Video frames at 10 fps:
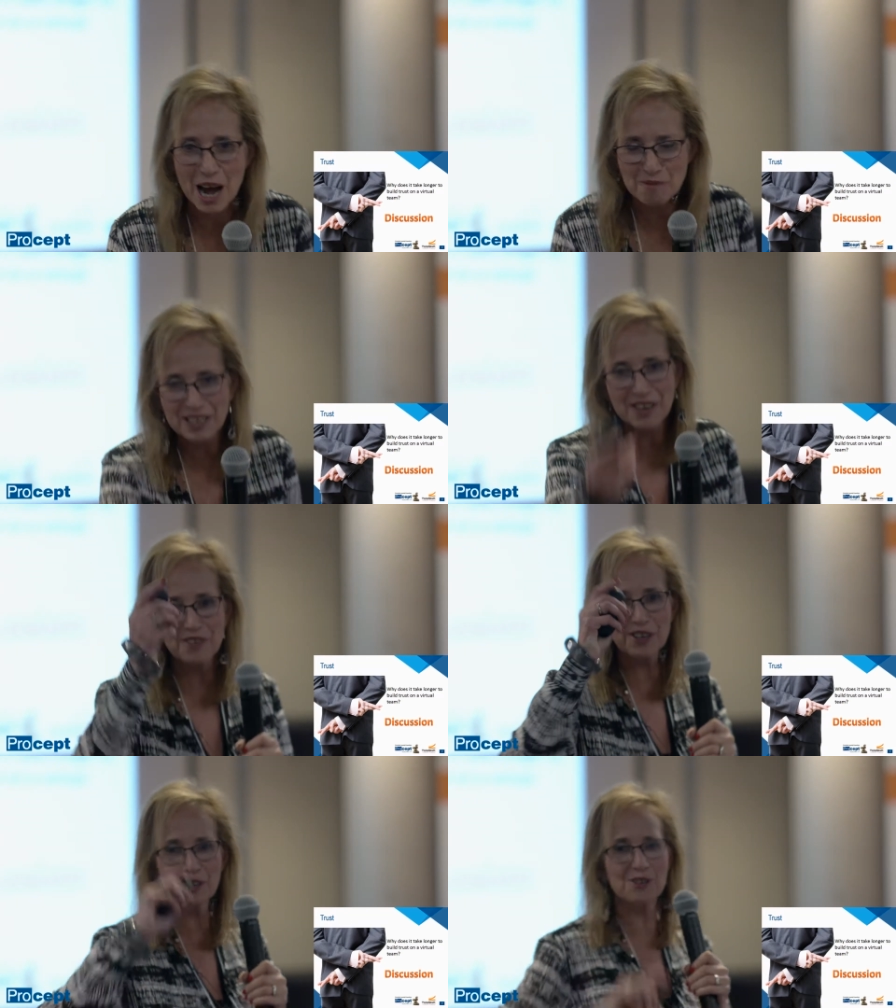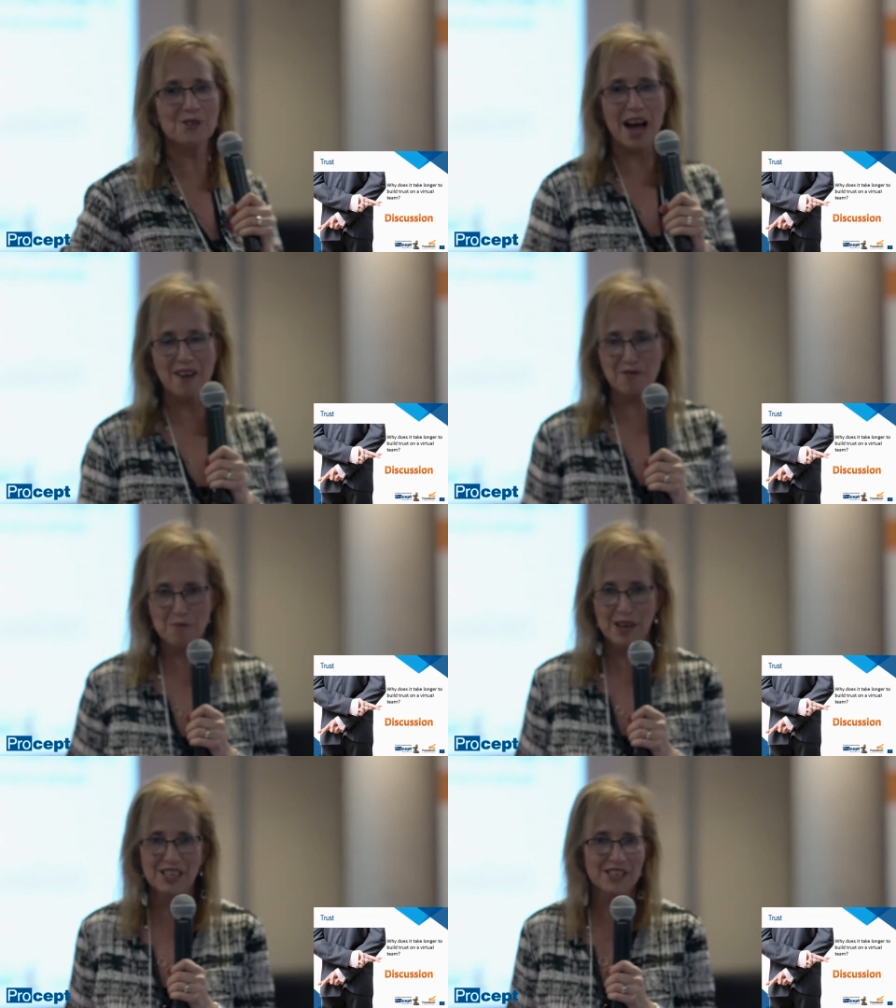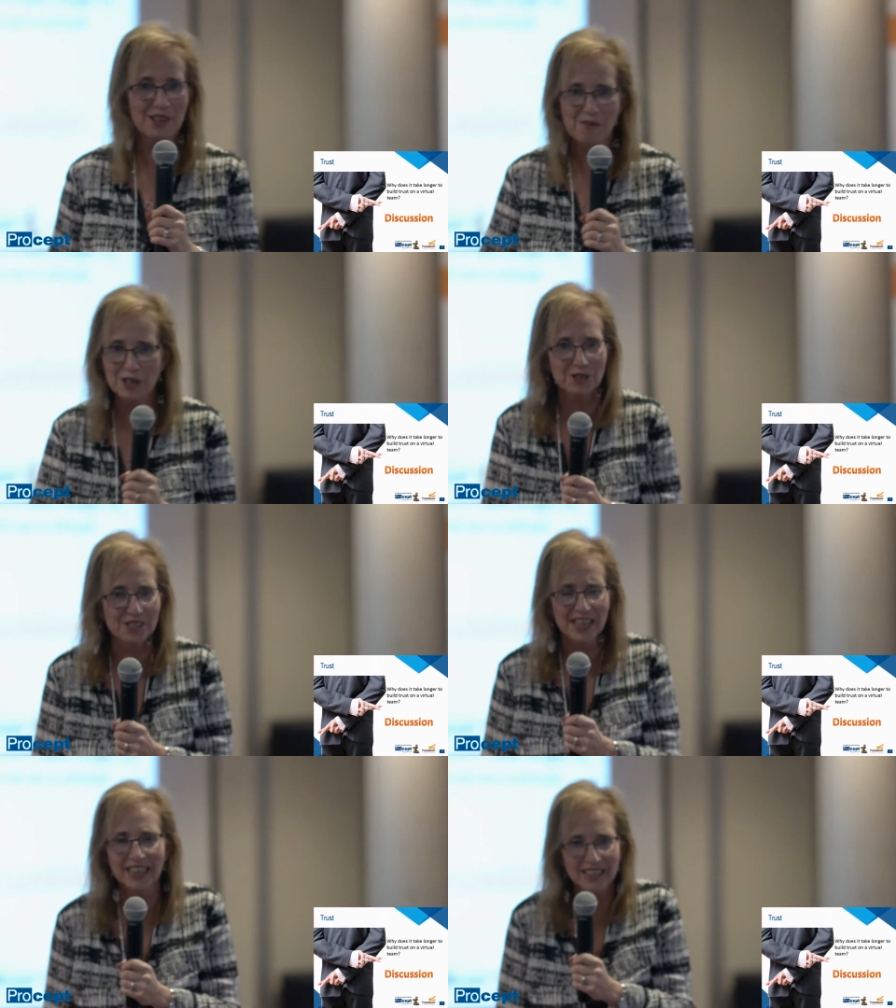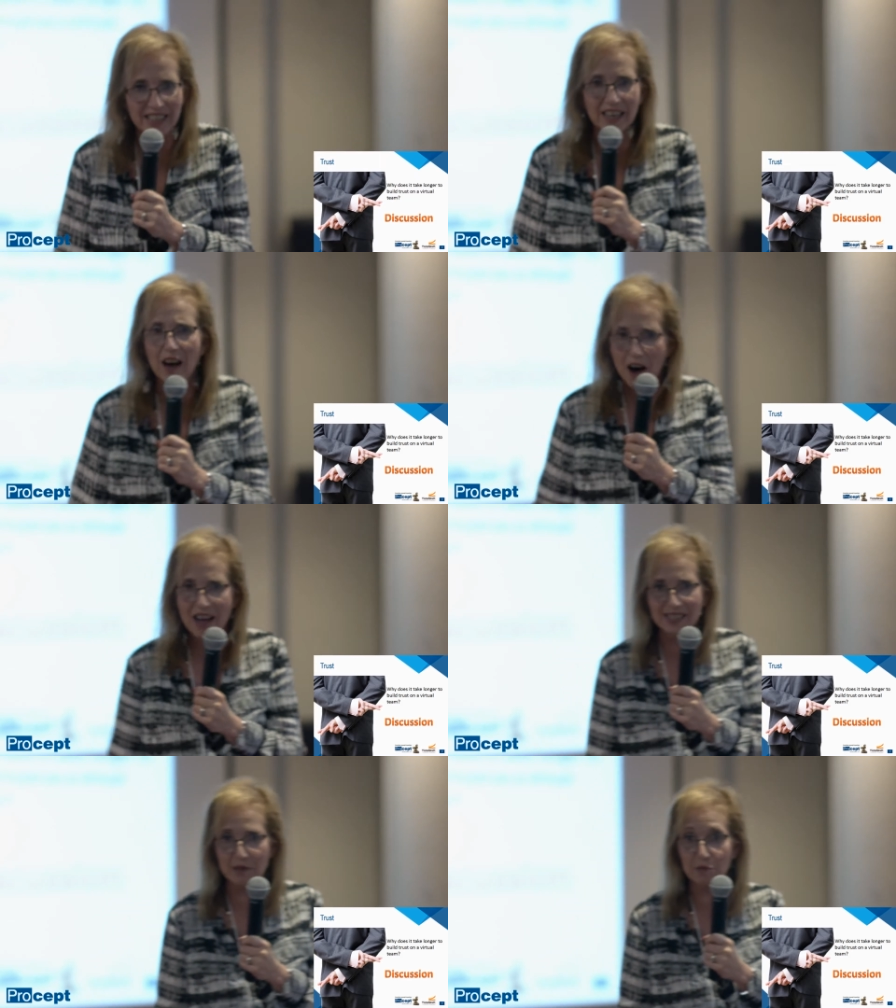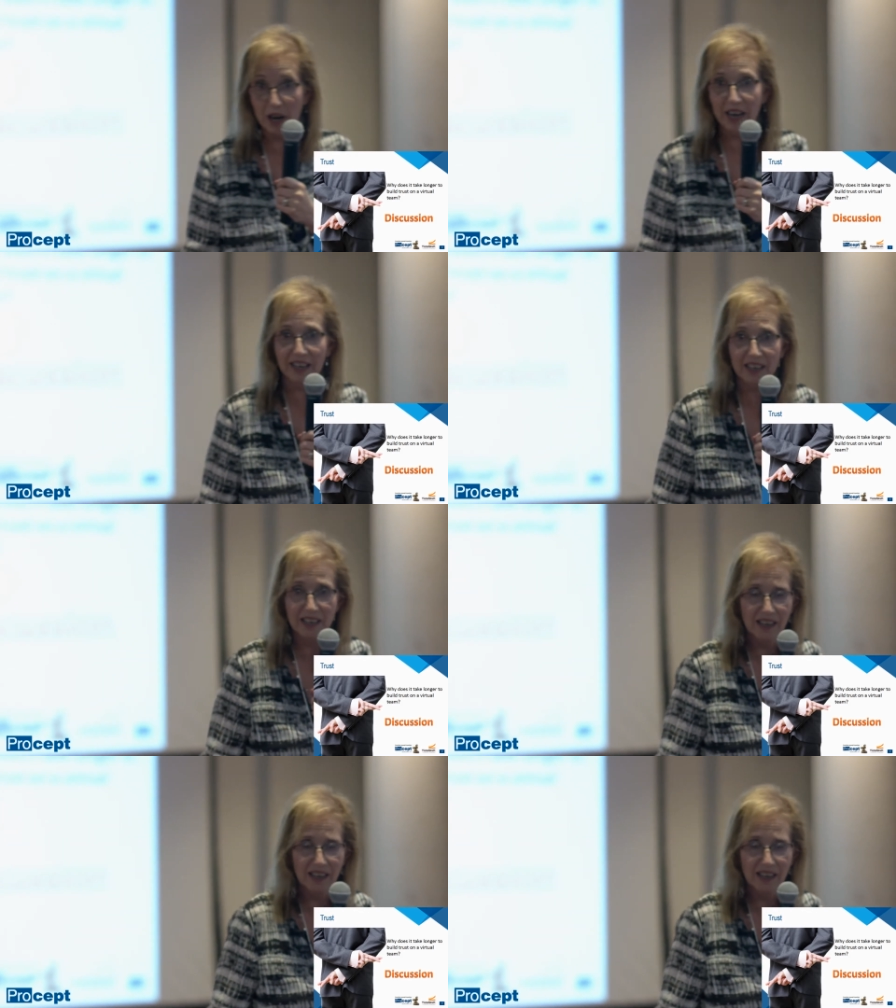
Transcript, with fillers: I'm giving you affirmation that what you're saying is like awesome, right?